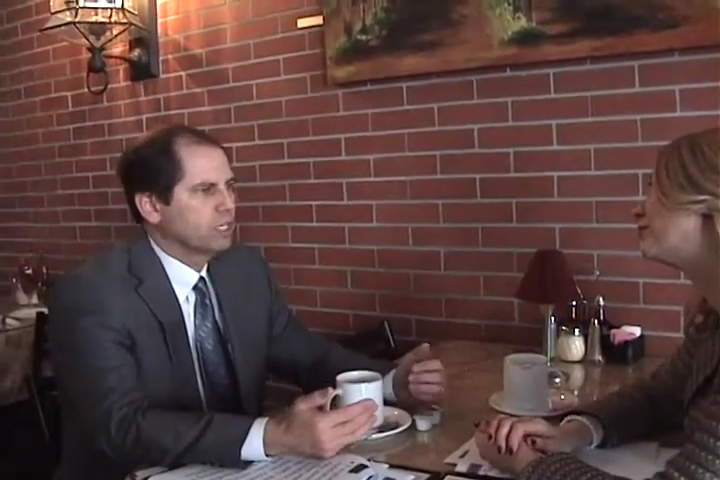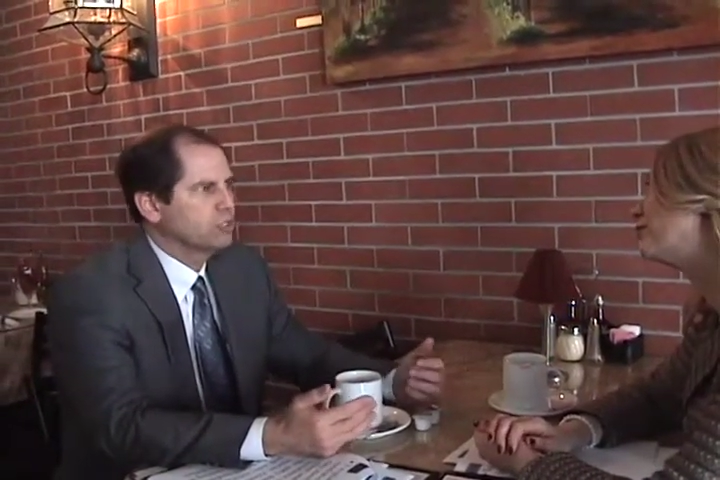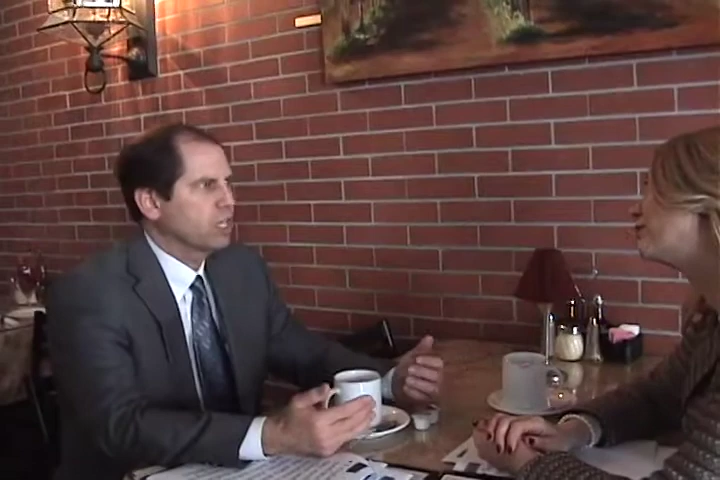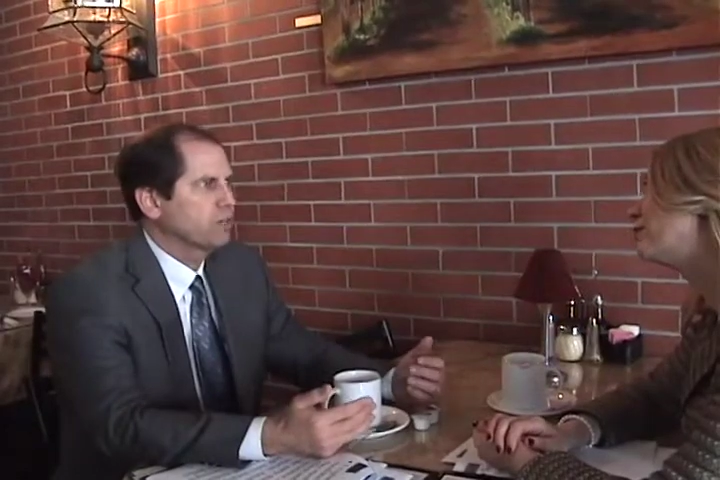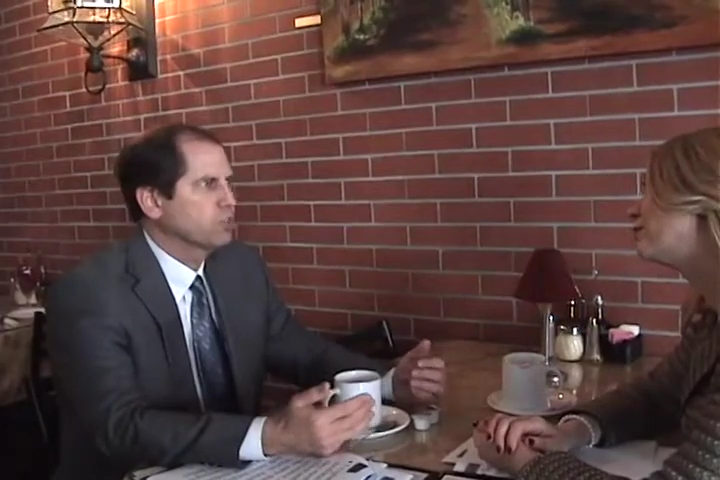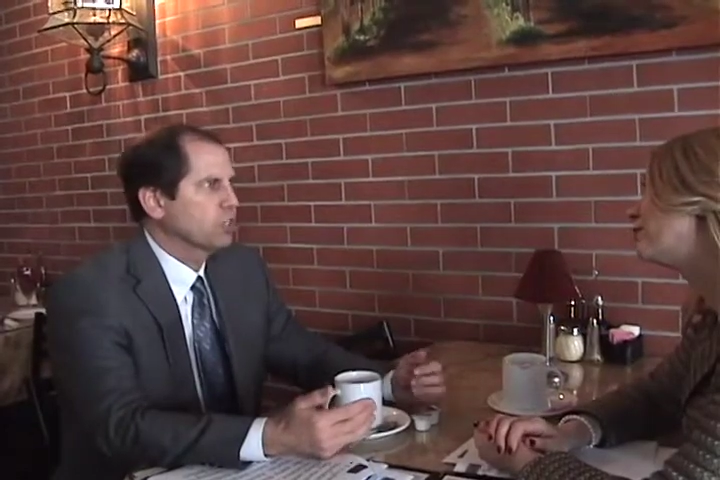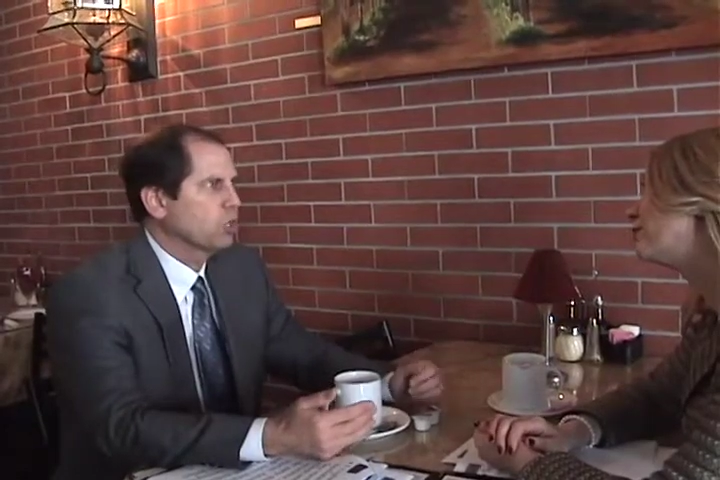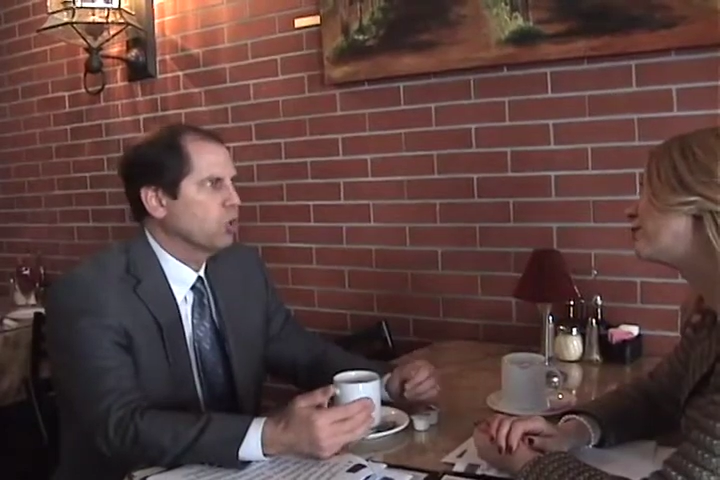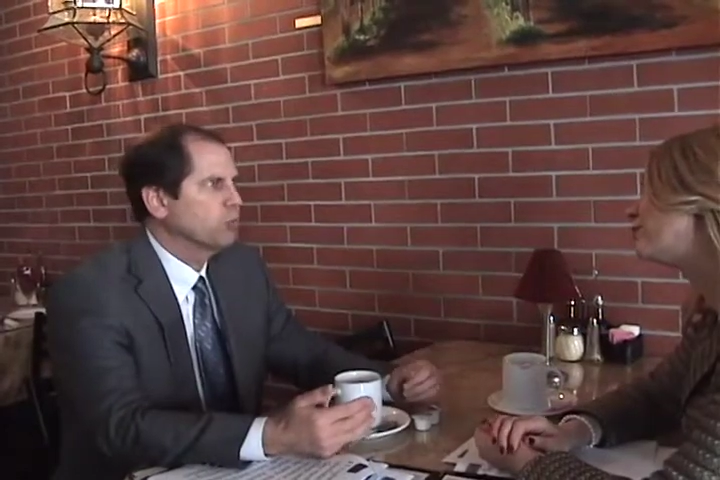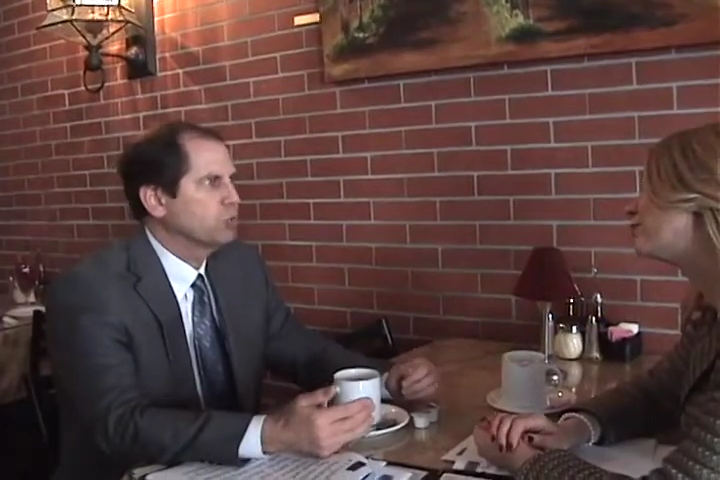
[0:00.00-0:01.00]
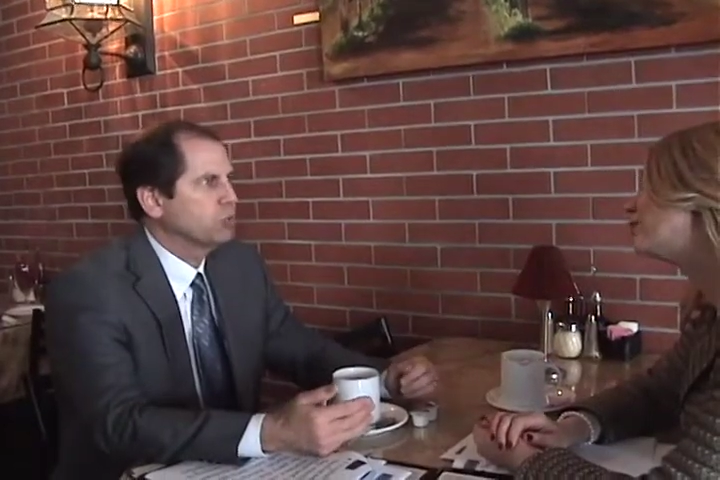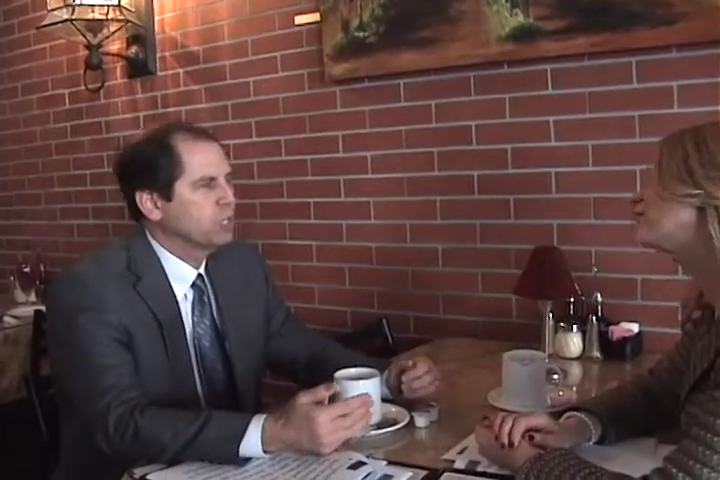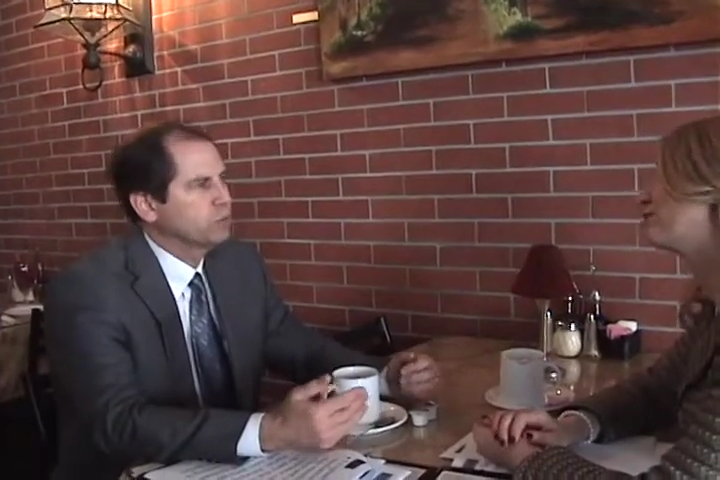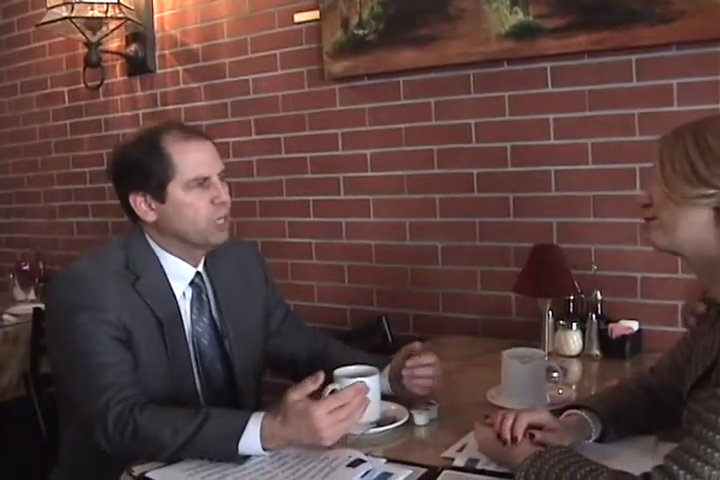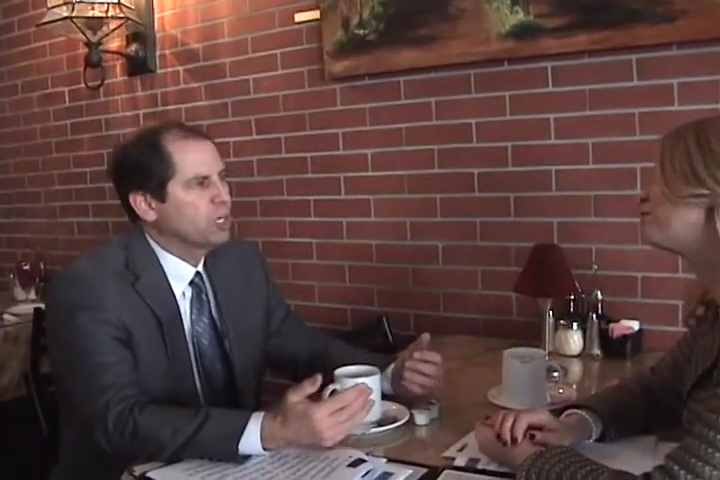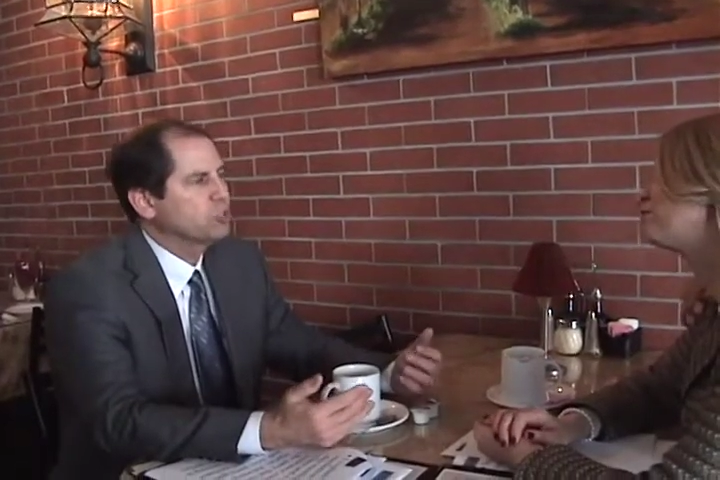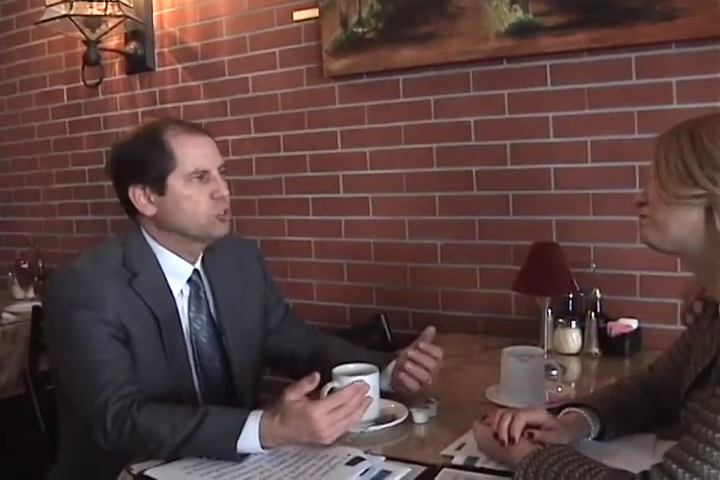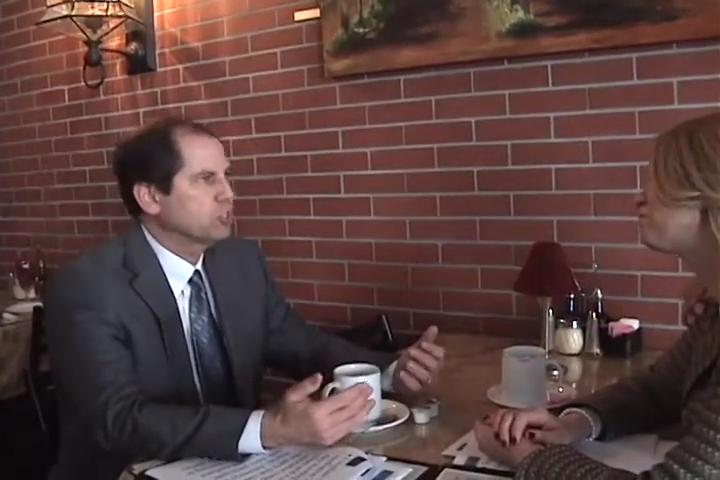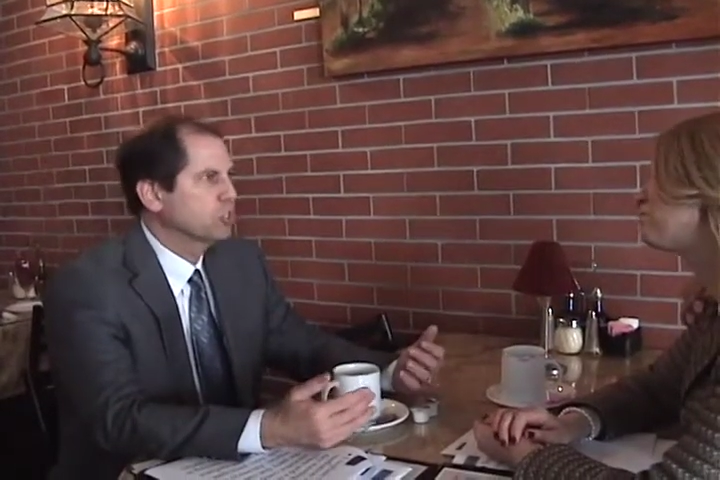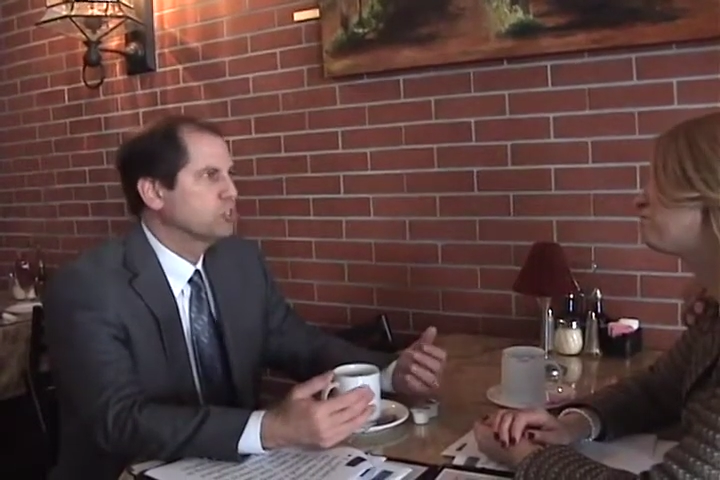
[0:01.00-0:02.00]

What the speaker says: that's kind of as a go-between, but also as a